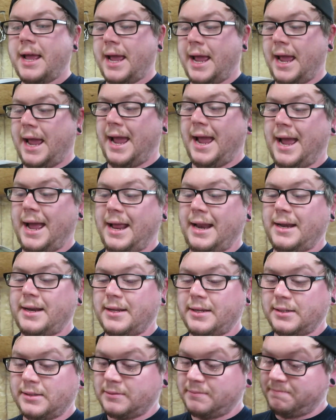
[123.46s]
And
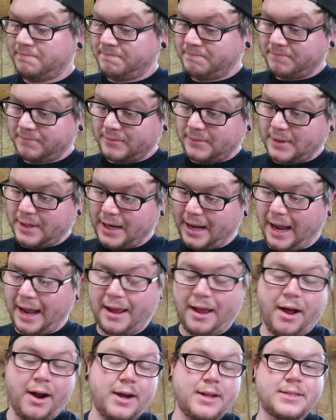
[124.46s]

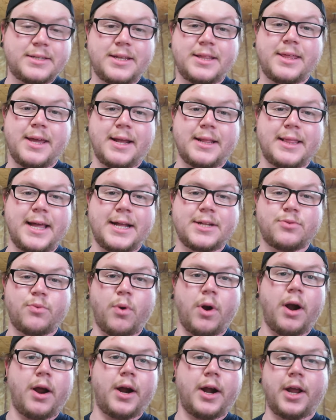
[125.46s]
I honestly think that's
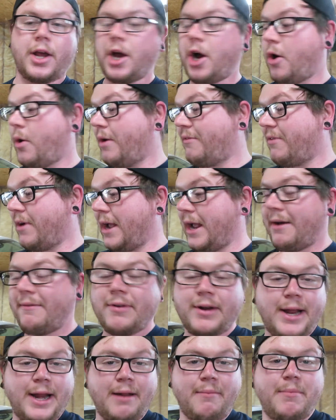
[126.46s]
where I'm going to go if I
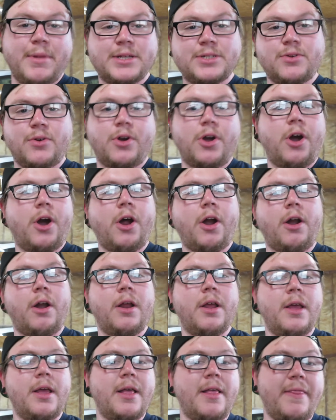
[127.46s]
ever get a missile car.
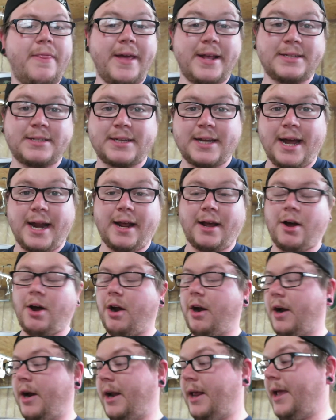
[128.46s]
That's the kind of
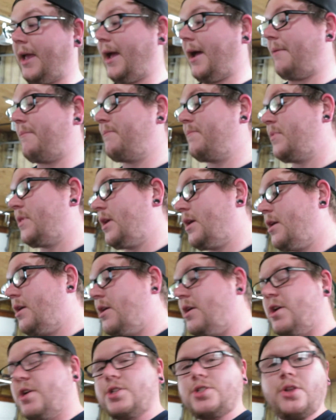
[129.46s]
car I'm going to get.
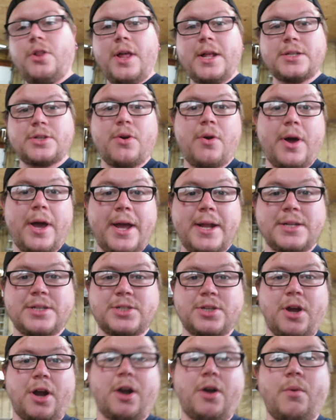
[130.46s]
So let's go ahead and
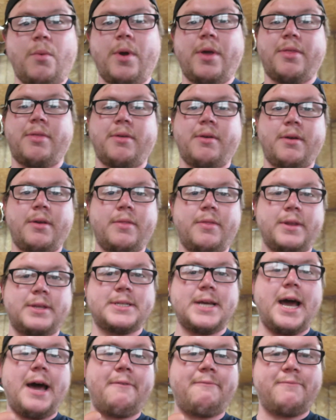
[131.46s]
start with the
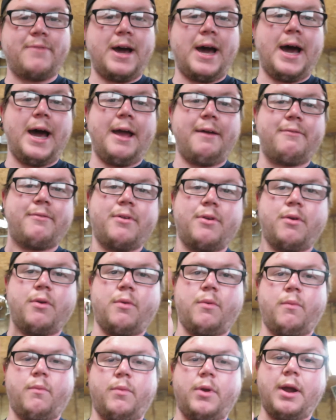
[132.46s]
top 5.
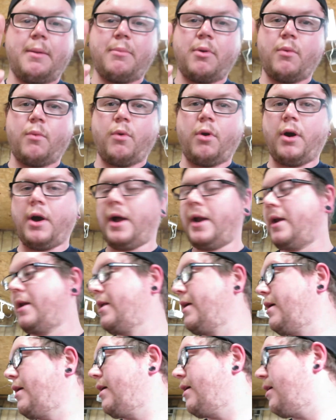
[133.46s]
Number 1
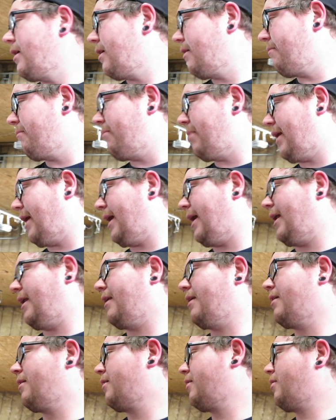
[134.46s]
being